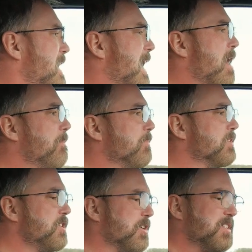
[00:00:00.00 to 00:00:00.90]
now? It's
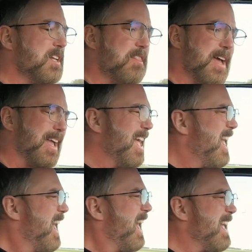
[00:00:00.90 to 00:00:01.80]
an interesting thing.
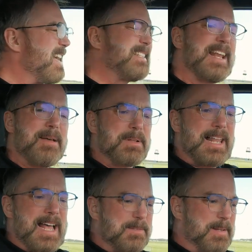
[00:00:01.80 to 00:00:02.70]
It's an
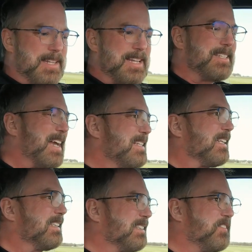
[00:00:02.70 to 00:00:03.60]
M-Class, but the inside
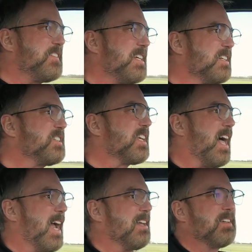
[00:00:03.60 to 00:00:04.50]
feels
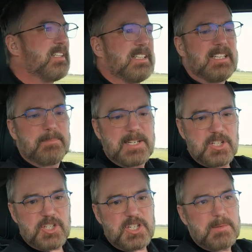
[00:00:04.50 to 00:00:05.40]
kind of a little bit
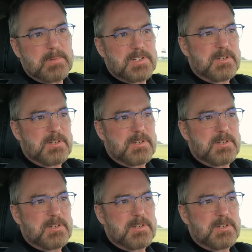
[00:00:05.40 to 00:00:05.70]
cheaper to